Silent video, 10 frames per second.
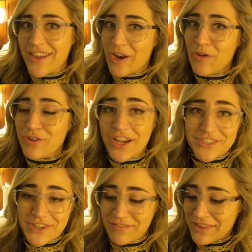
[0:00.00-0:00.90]
you know, if you
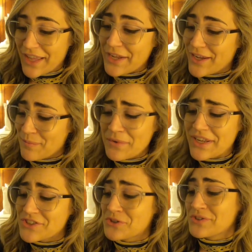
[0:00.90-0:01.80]
guys are having like
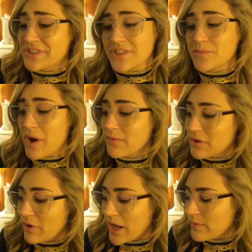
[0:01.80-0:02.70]
company issues, this is
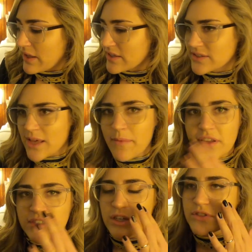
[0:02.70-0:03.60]
probably why, because that
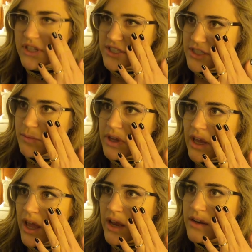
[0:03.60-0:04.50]
makes no sense to
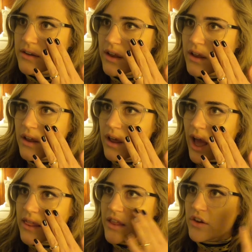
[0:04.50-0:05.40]
me. And
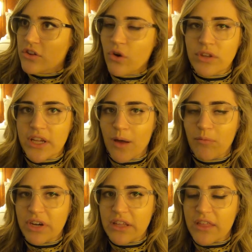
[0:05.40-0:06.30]
I think you're the only
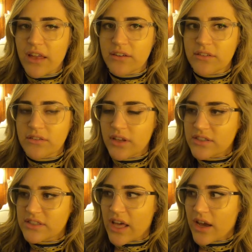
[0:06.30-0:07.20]
company that
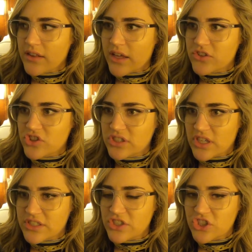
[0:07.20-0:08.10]
does that, that just
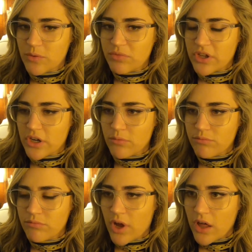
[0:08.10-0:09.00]
doesn't ship their
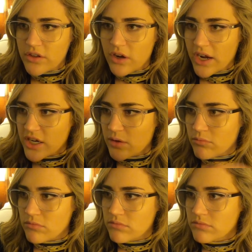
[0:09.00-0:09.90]
other
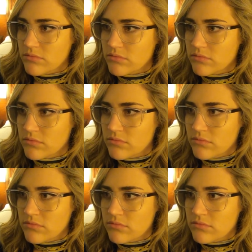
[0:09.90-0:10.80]
item
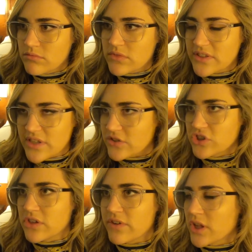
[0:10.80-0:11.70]
that's
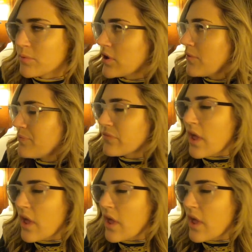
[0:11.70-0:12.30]
actually available.